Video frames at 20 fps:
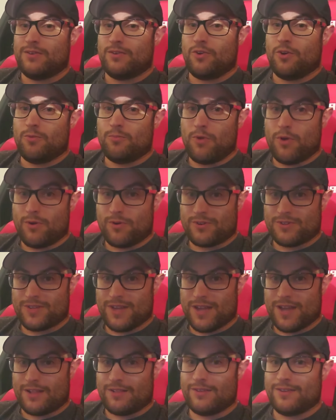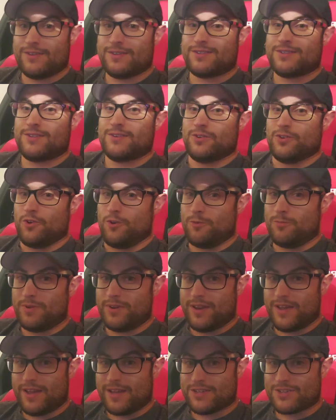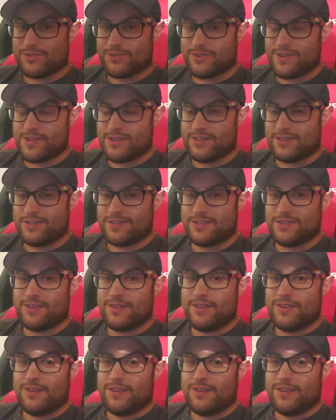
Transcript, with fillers: no motorcyclists, no pedestrians.